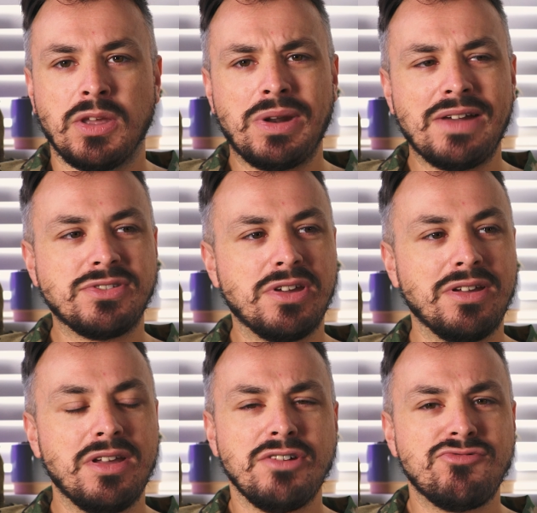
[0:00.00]
Well, after
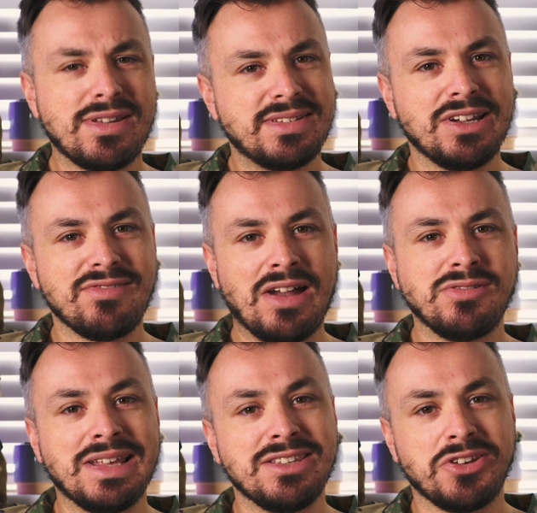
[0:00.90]
wrestling
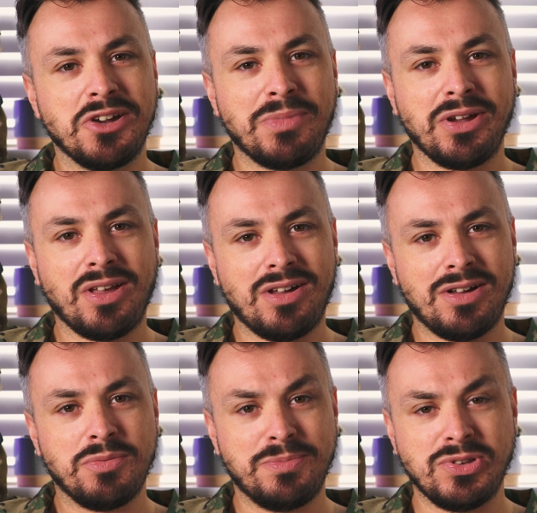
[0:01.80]
around inside my
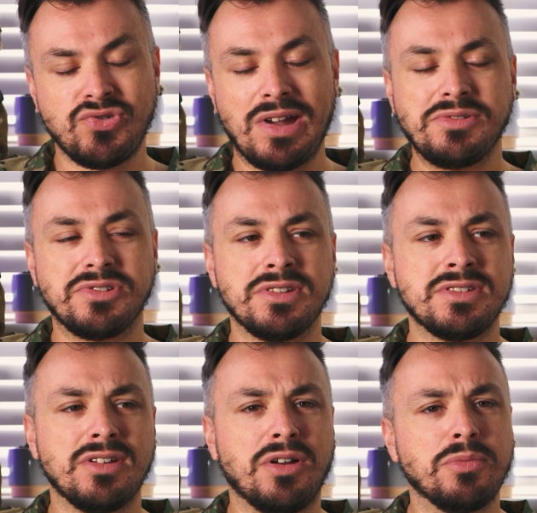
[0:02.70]
car with my
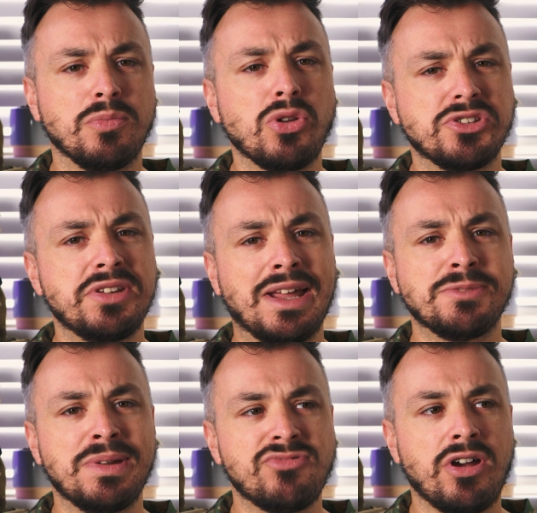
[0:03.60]
trousers on what turned out
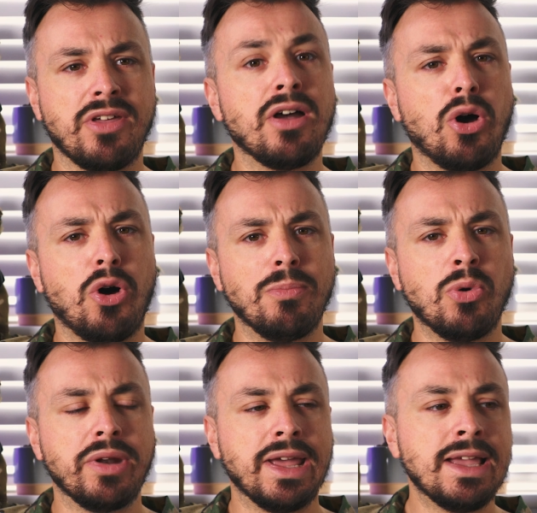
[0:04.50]
to be a rather hot
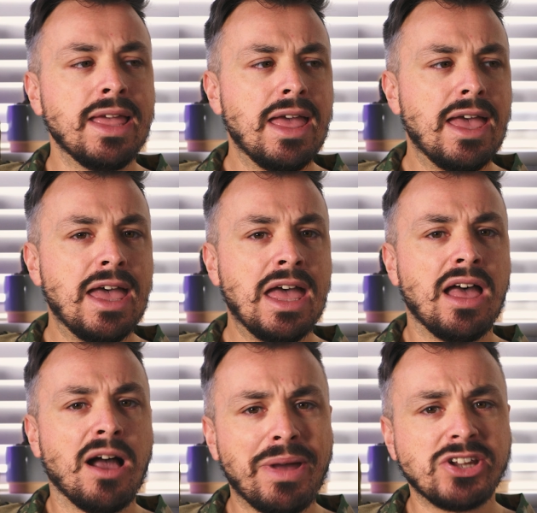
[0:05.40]
morning,
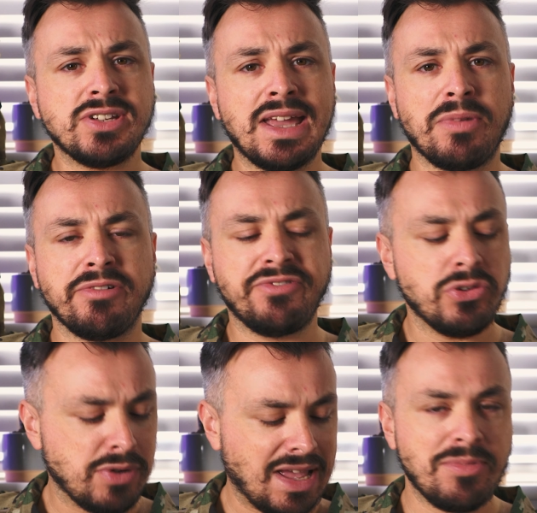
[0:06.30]
I managed to get my
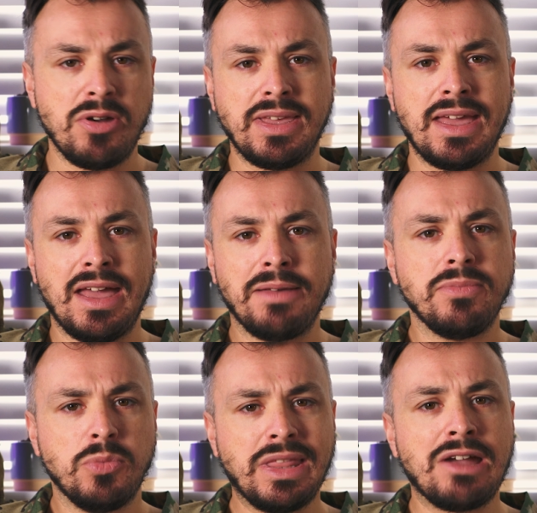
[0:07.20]
full camo gear
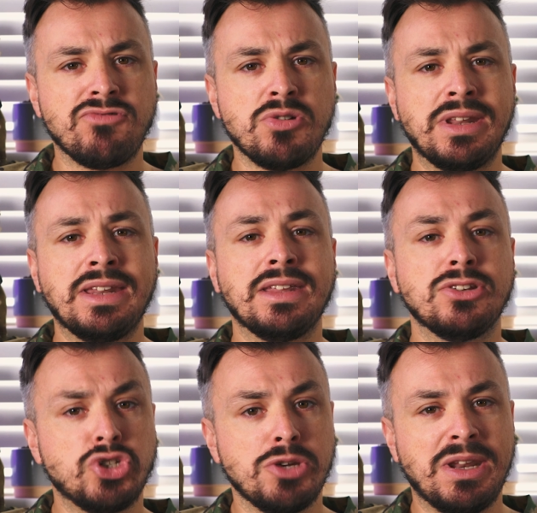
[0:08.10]
without ruining
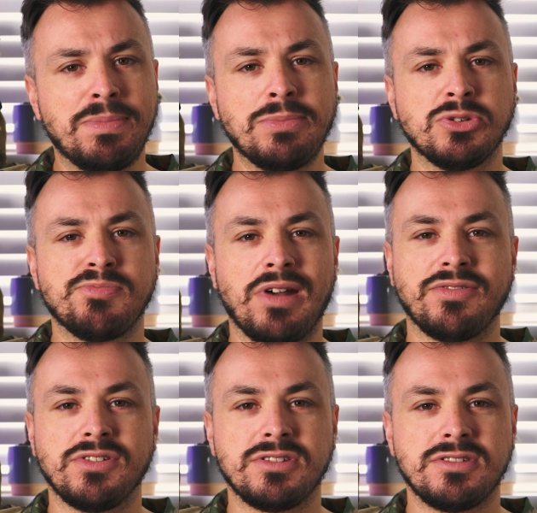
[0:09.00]
too many people's
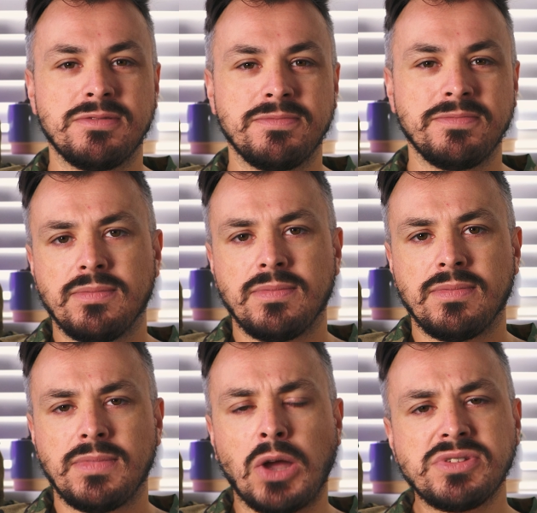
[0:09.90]
breakfasts.
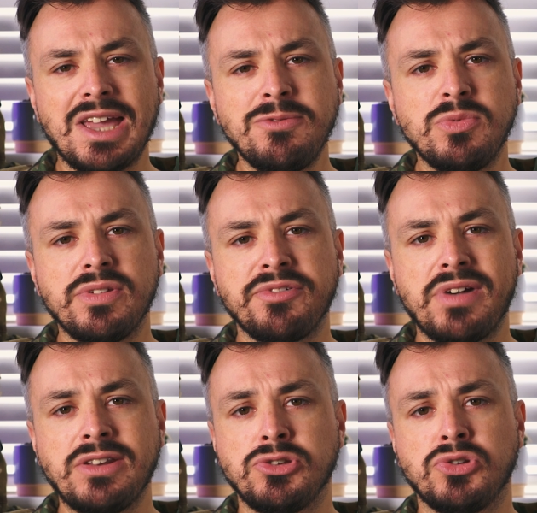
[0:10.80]
I was gaming with a
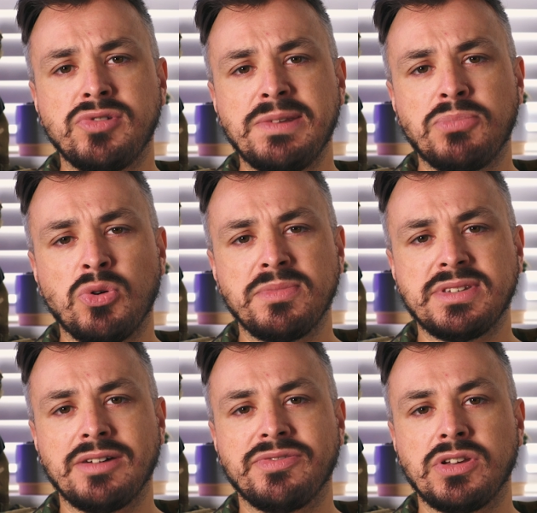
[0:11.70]
friend who'd already bought
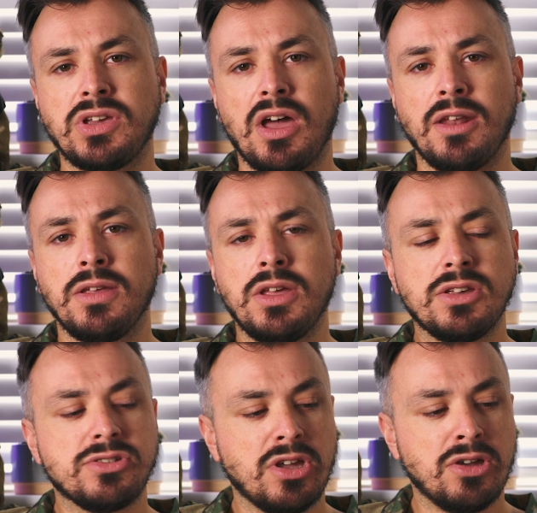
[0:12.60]
himself a gun,
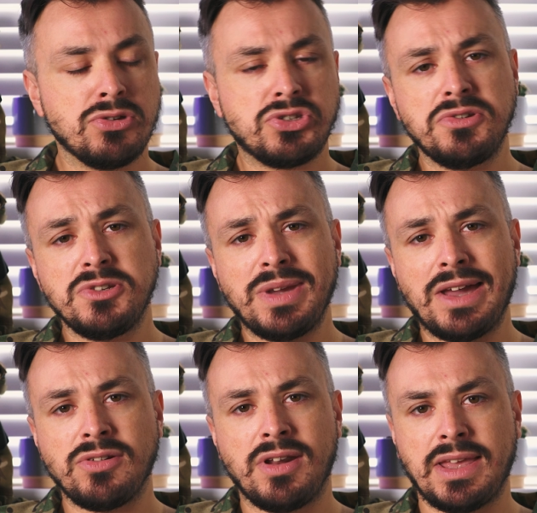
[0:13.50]
so as soon as we
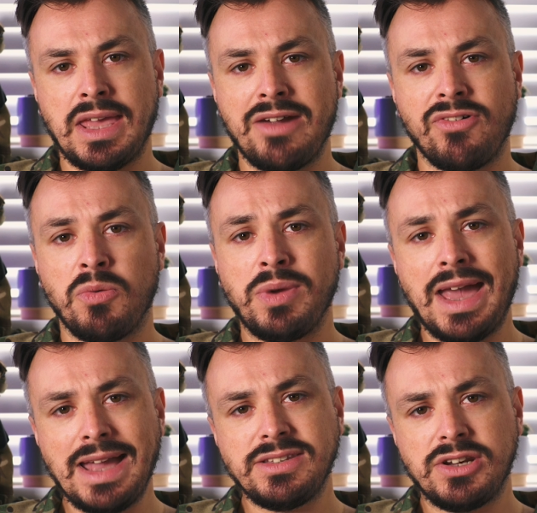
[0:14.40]
had all our gear on, we
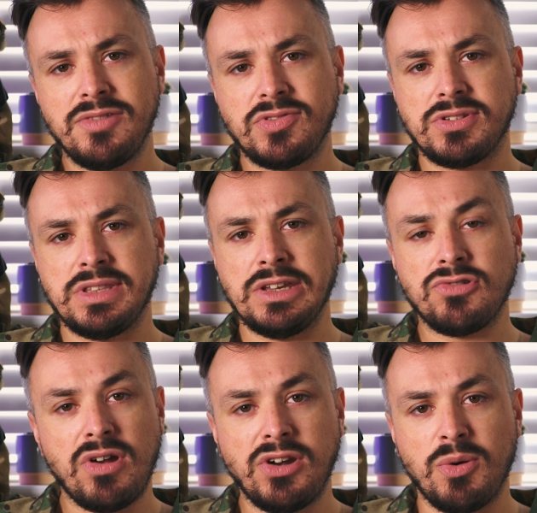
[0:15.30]
headed over to the
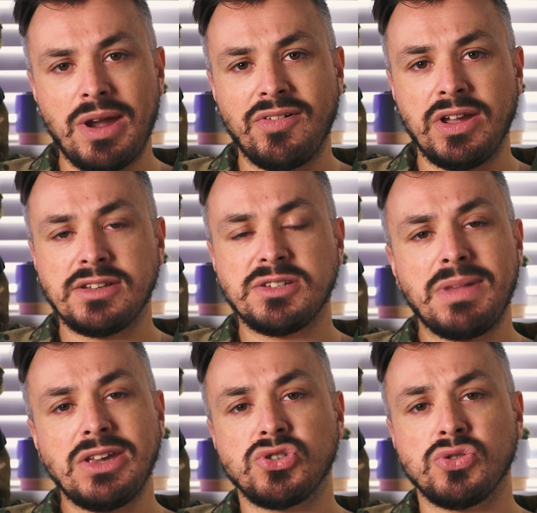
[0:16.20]
chrono area to
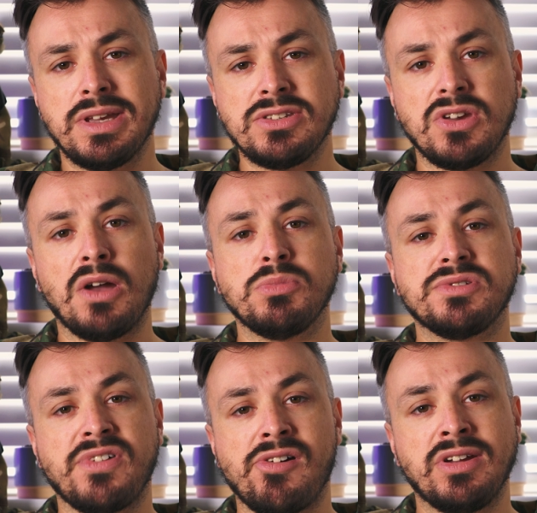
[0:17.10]
make sure his gun
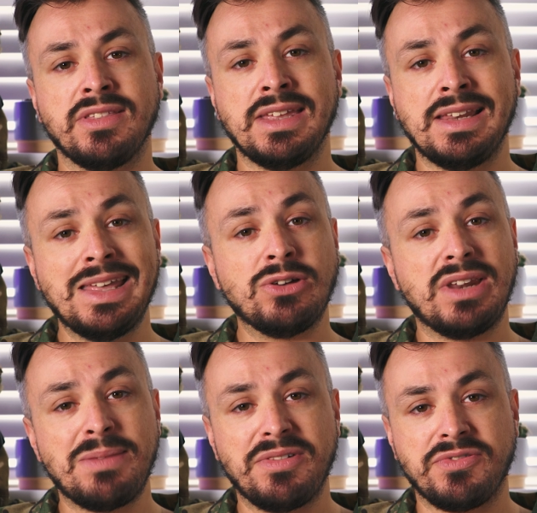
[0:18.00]
was firing at the legal
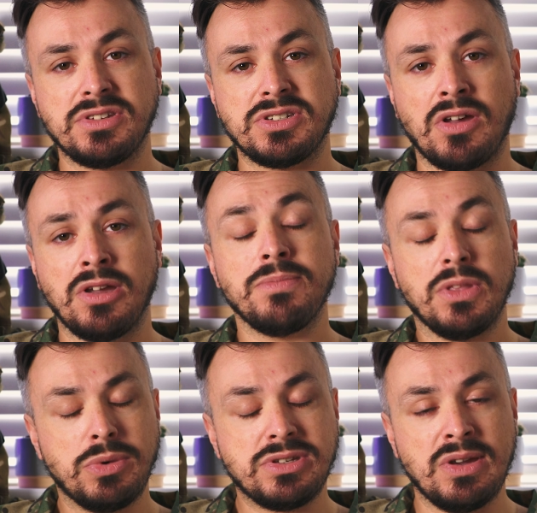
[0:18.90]
limit for the site,
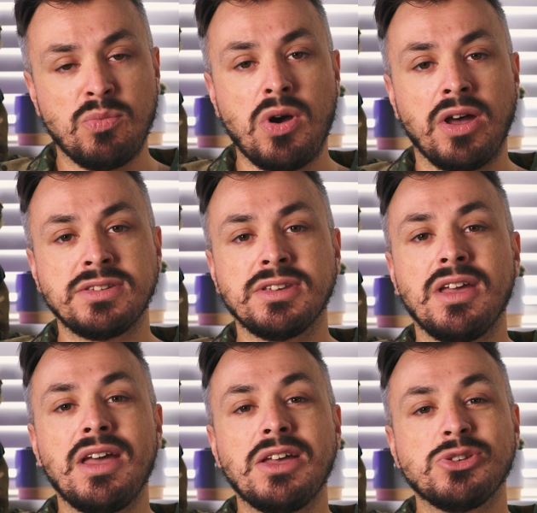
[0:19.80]
which it was,
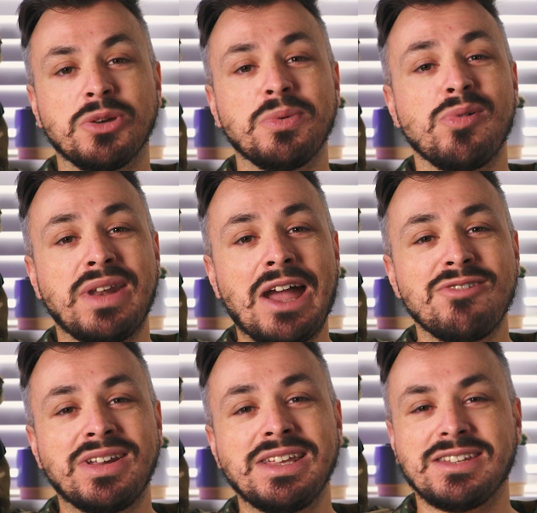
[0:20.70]
so we were now
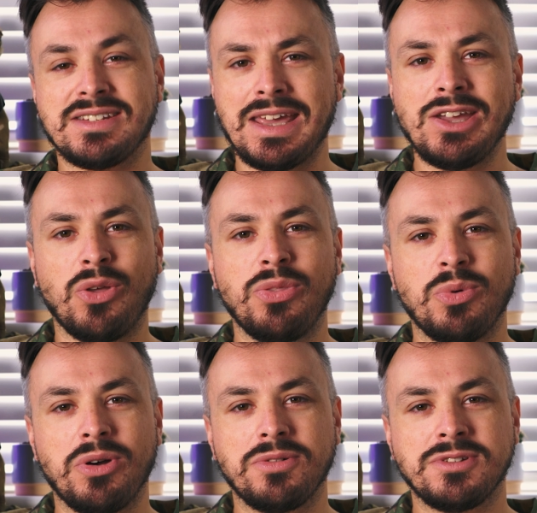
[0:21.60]
ready to take on the
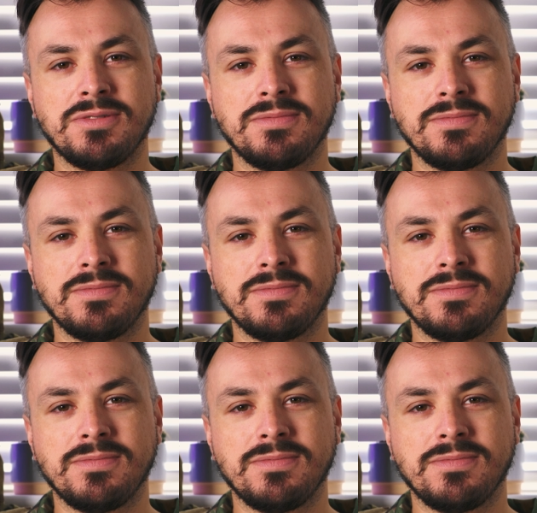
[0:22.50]
world.